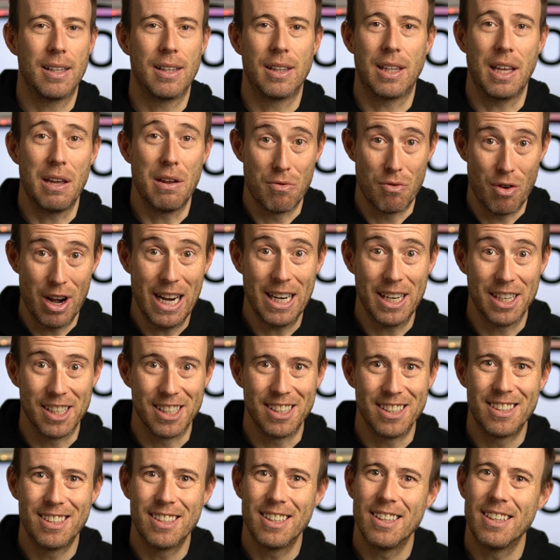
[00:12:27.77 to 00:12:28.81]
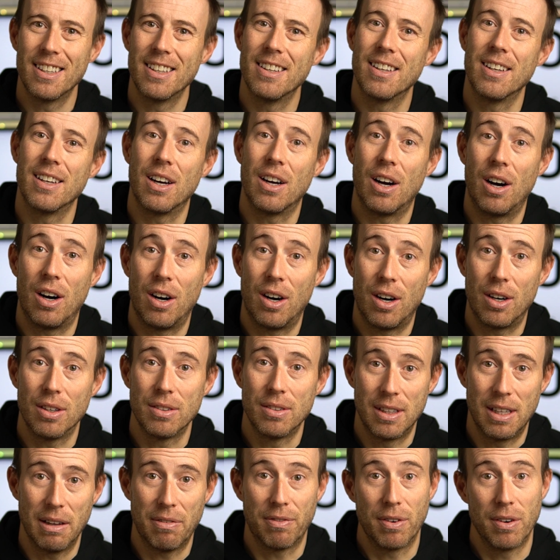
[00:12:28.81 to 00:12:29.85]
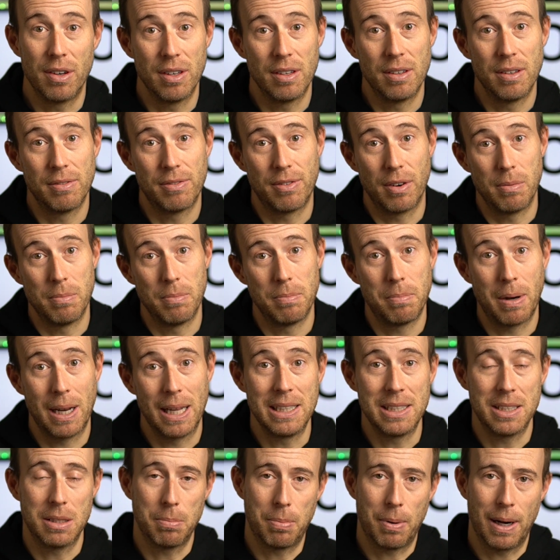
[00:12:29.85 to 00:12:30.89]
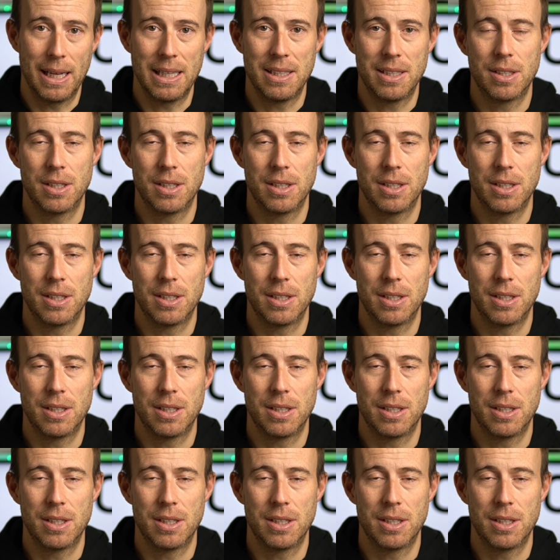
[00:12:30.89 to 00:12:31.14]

The arenas are different from place to place.